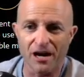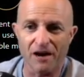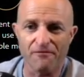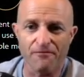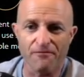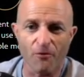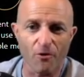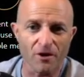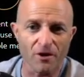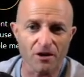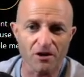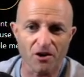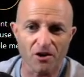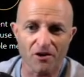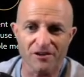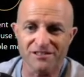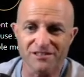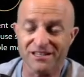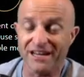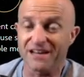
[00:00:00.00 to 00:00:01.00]
foreign
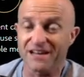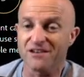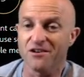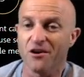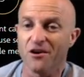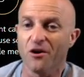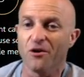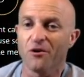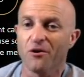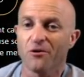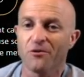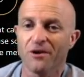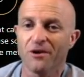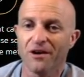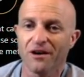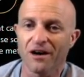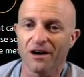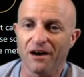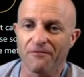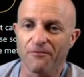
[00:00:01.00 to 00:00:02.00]
currency and no
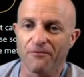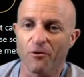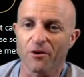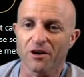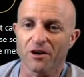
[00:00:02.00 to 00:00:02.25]
foreign